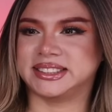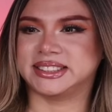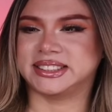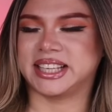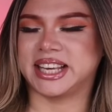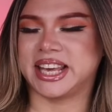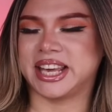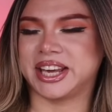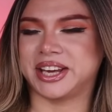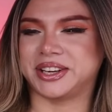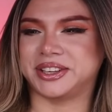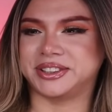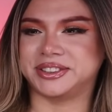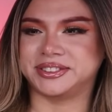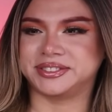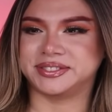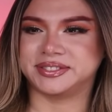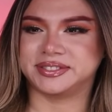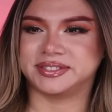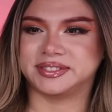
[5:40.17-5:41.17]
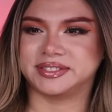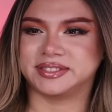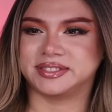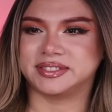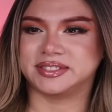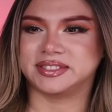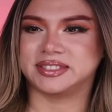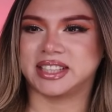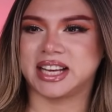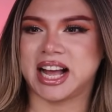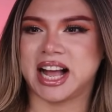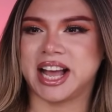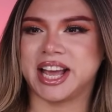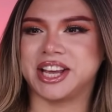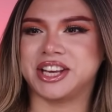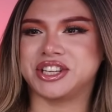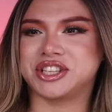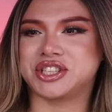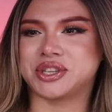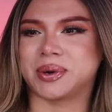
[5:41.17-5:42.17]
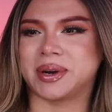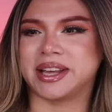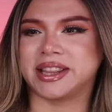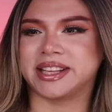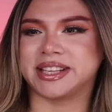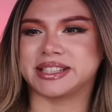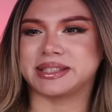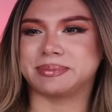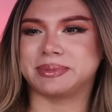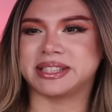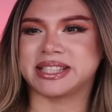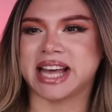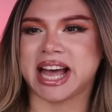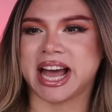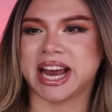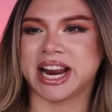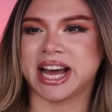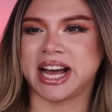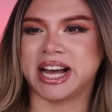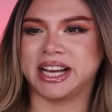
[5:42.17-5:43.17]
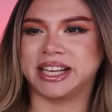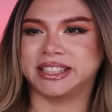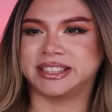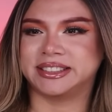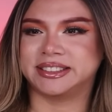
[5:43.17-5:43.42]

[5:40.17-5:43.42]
is cute. I enjoy this, Miss Hannah.